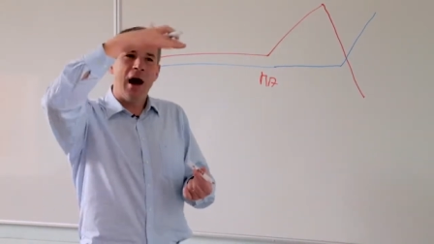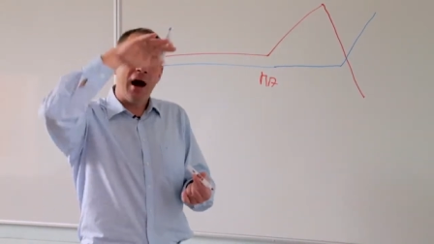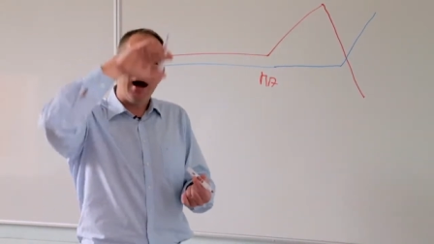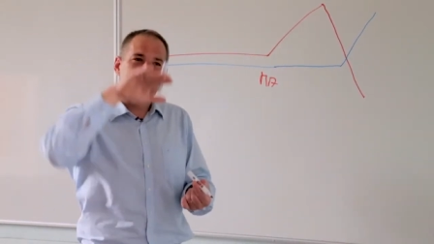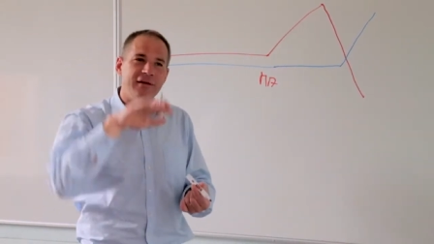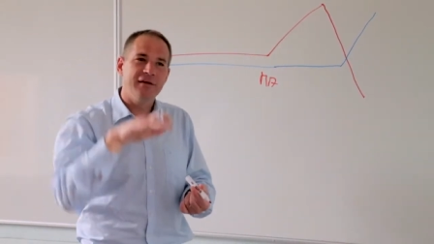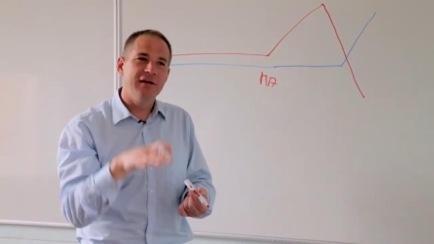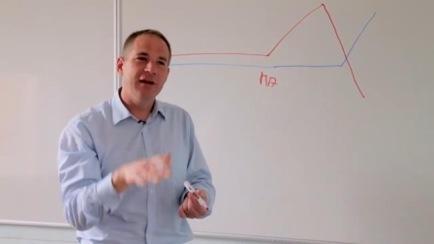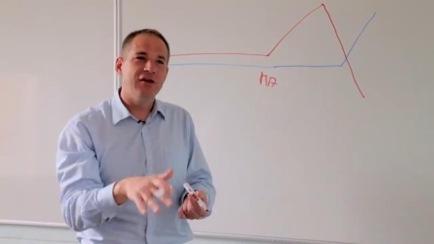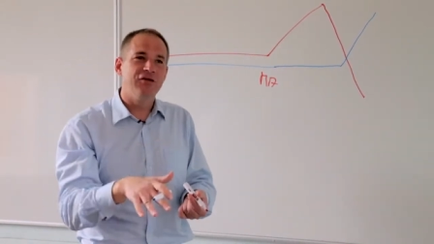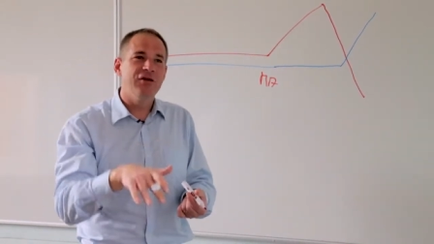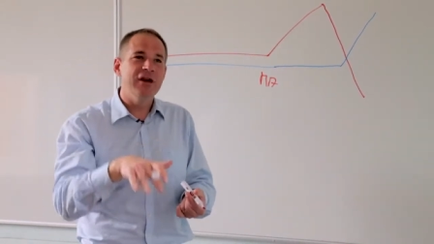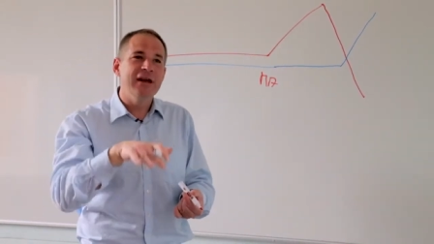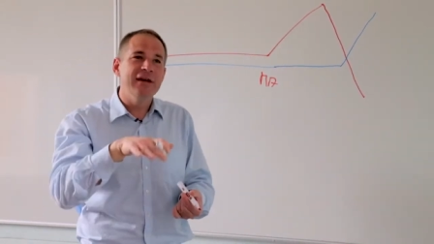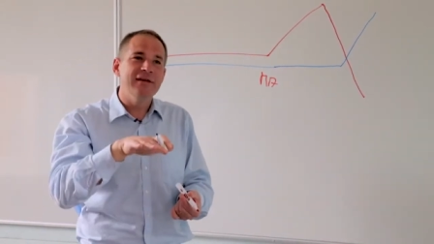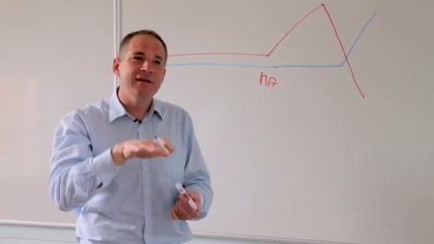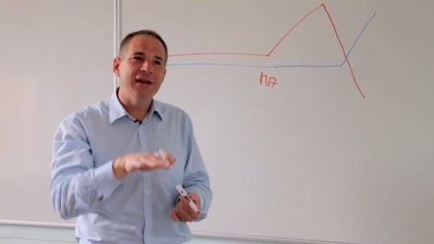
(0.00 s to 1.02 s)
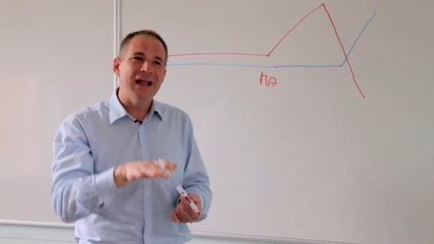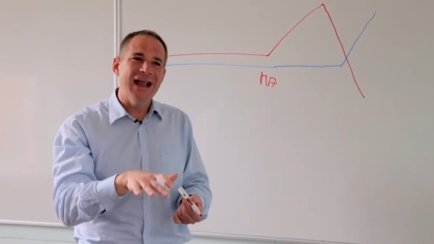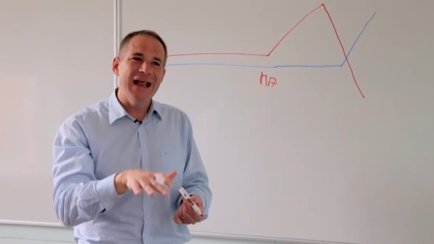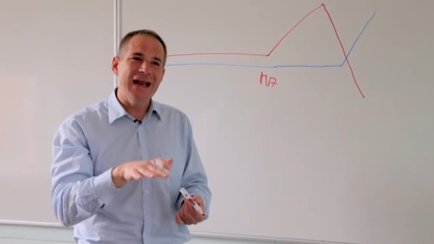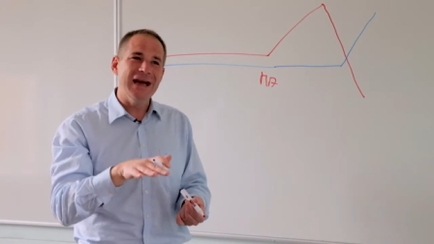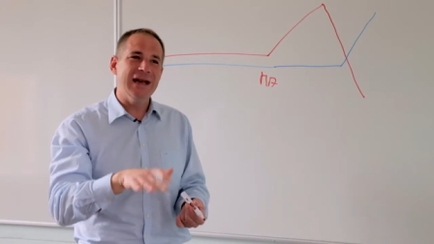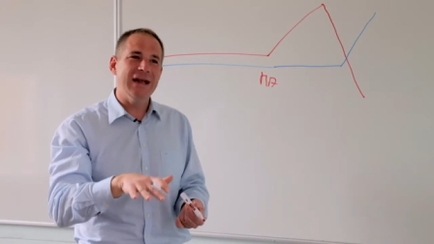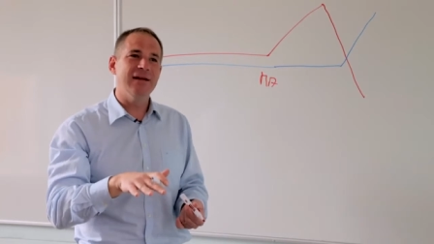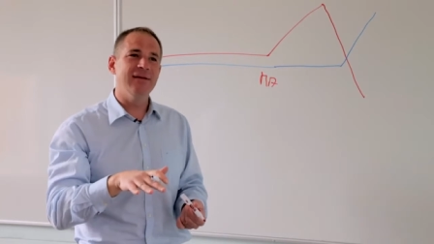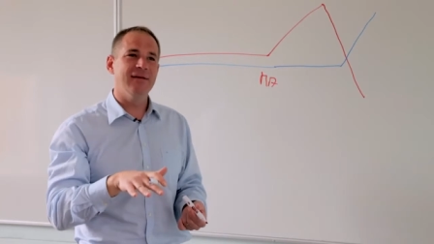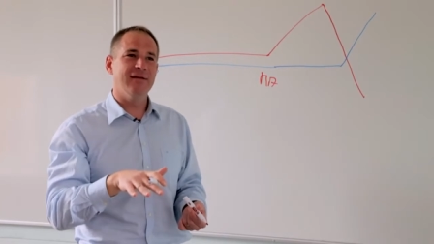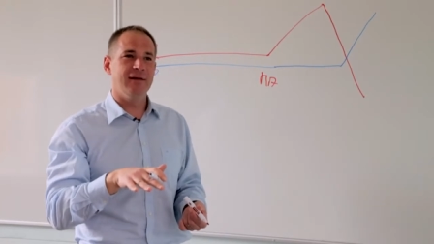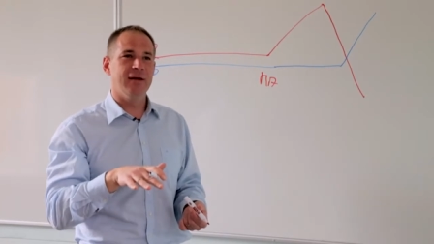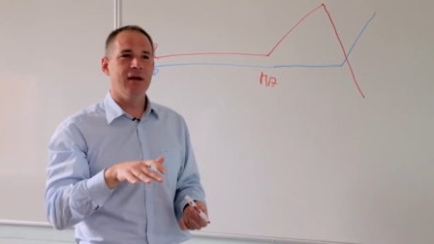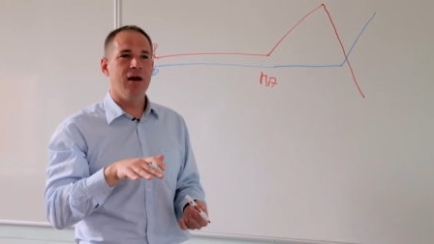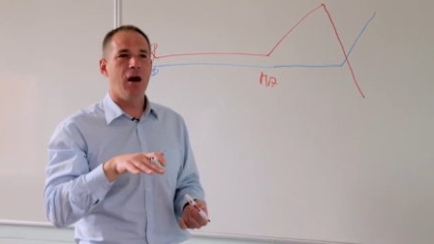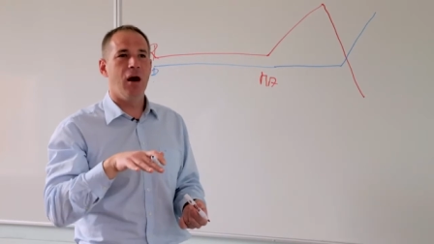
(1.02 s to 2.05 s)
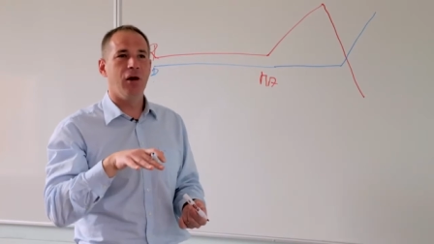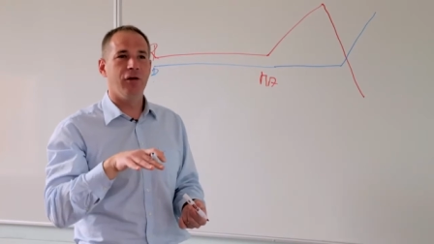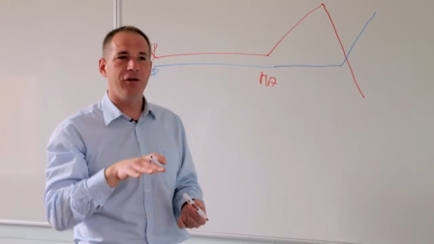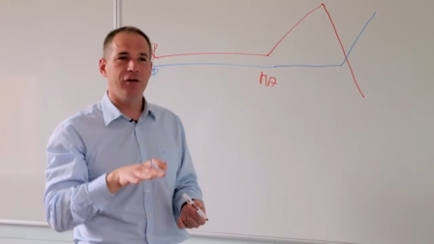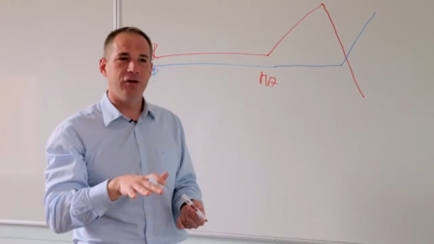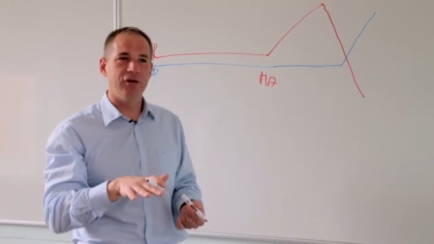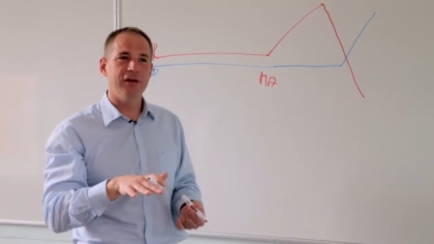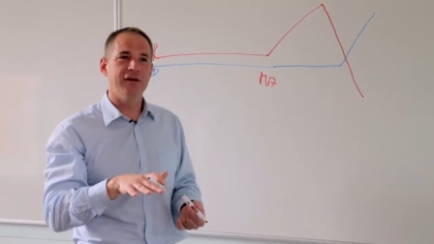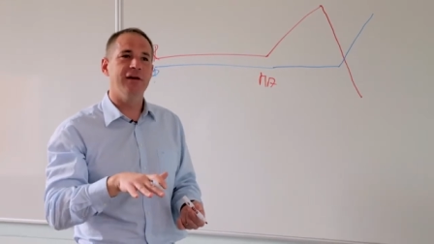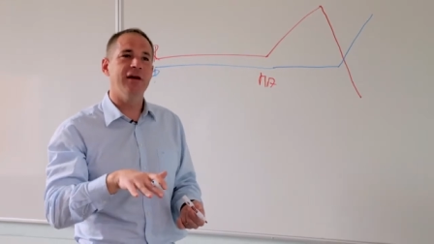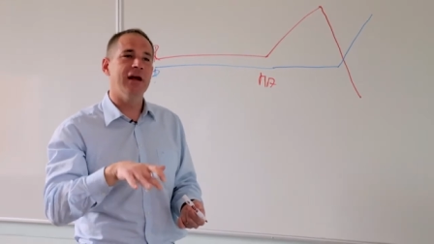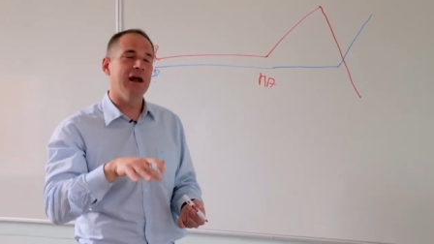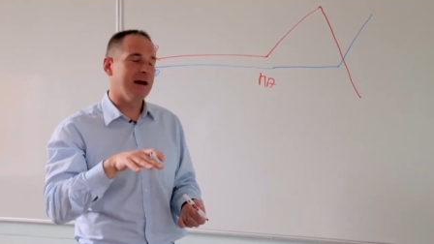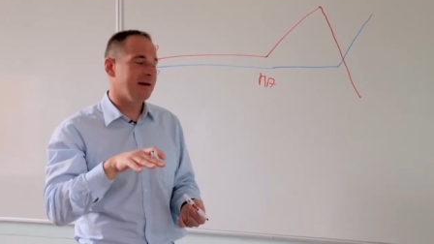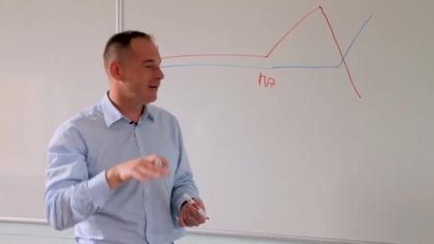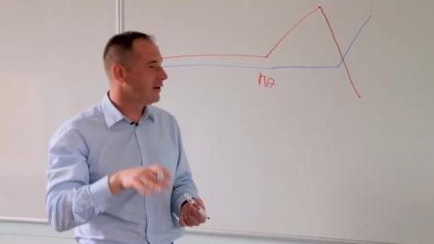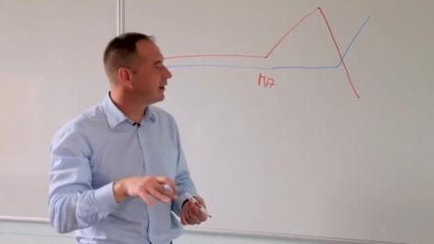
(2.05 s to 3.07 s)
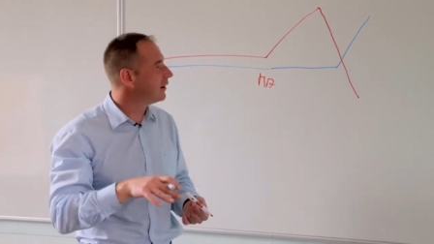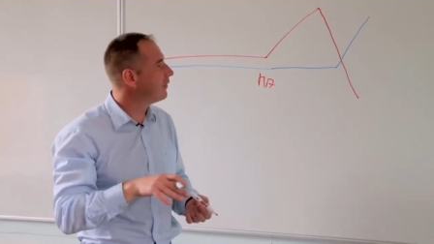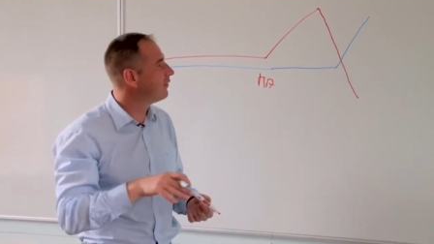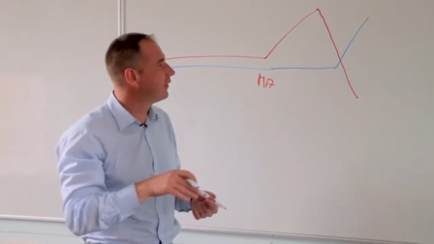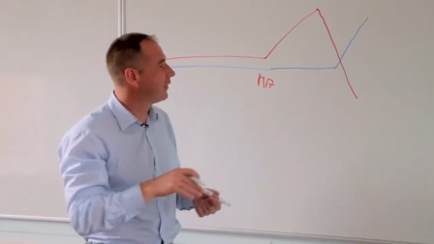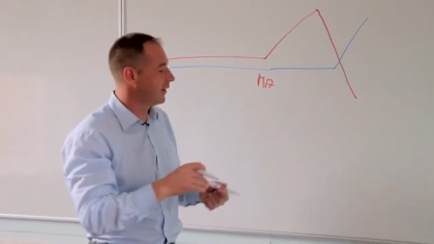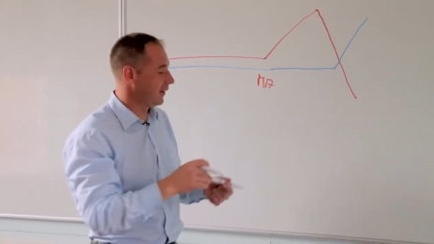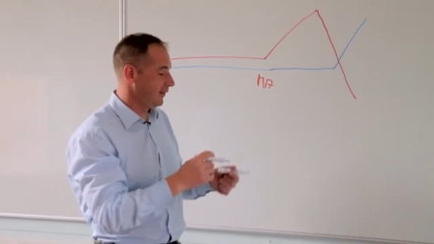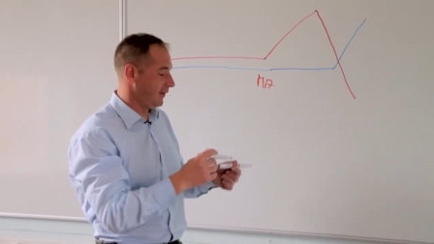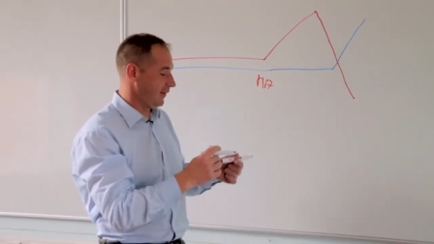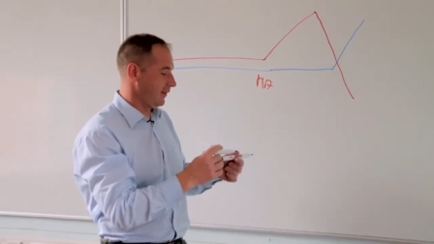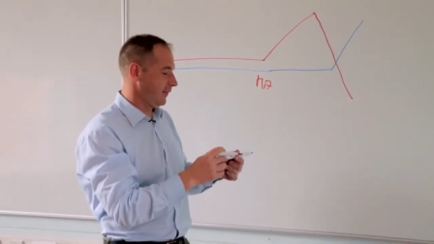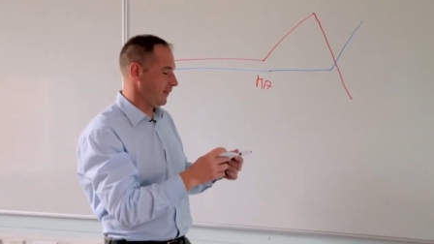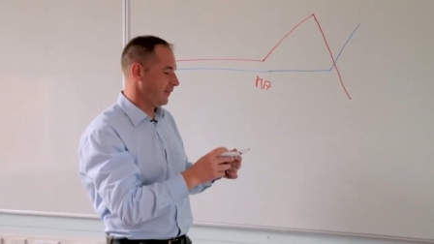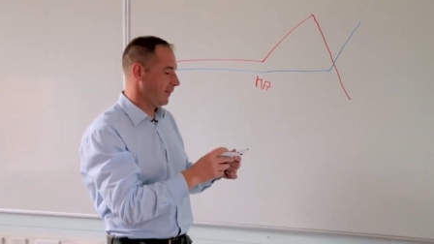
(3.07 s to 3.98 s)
has decreased in its authority and significance.